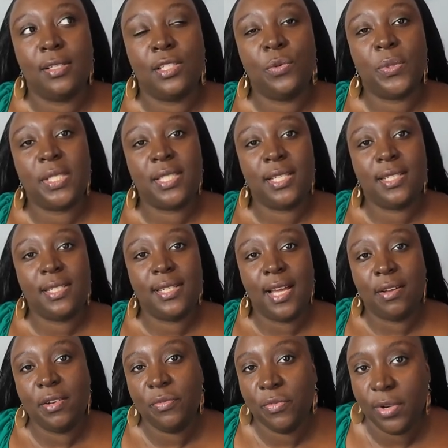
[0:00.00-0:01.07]
she was sitting
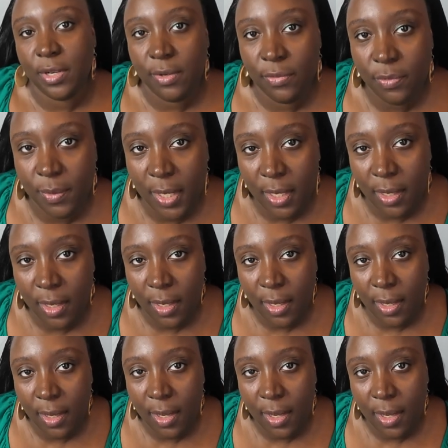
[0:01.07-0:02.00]
down in front of me.